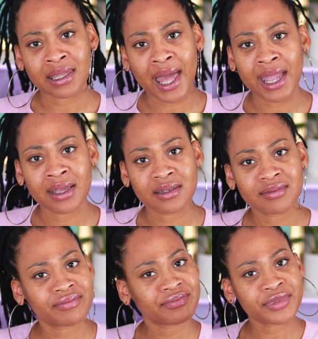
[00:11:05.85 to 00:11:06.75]
Like,
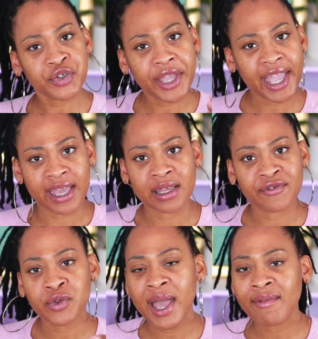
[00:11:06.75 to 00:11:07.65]
you can't.
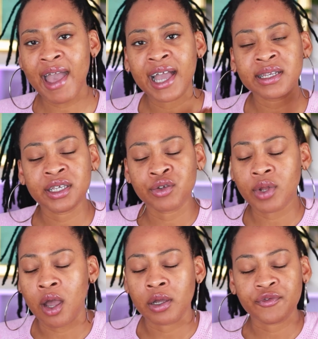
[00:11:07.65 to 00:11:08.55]
If you have acne, you
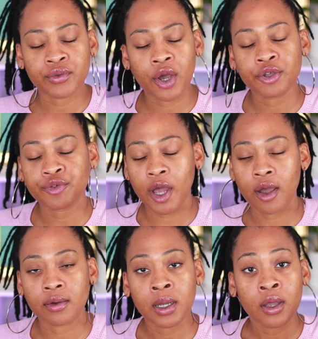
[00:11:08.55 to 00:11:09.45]
know. If you know, you
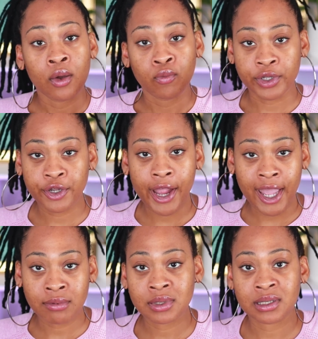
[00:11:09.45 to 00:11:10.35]
know. When you're
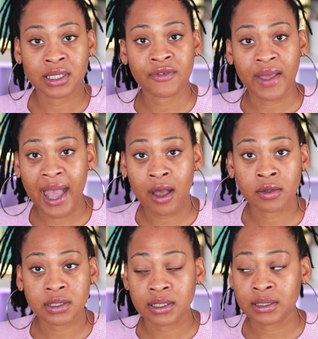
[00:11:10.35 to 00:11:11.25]
able to leave the
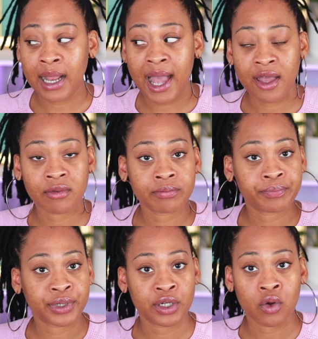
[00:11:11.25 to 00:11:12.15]
house and not
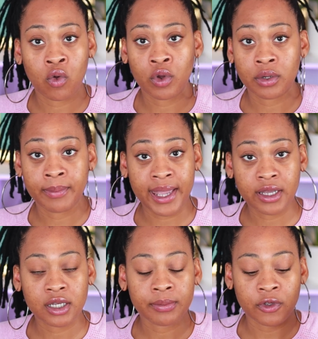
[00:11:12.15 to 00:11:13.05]
put on
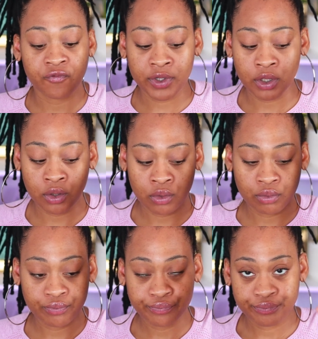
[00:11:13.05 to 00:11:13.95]
makeup, you feel
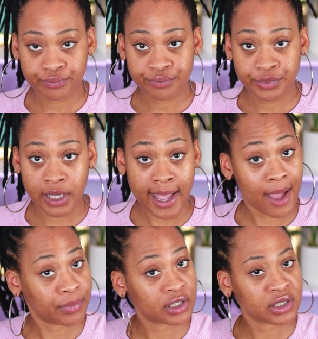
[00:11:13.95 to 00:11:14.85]

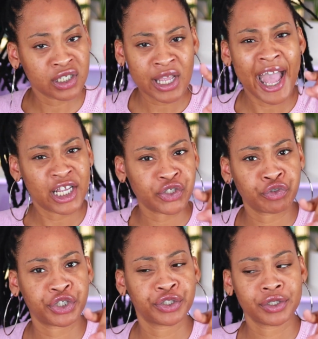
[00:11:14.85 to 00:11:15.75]
accomplished, as you
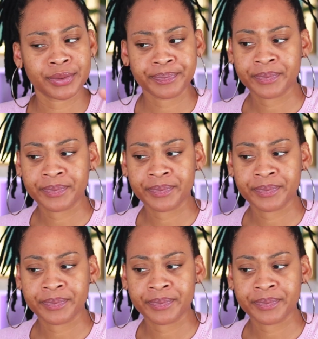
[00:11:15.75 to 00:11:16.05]
should.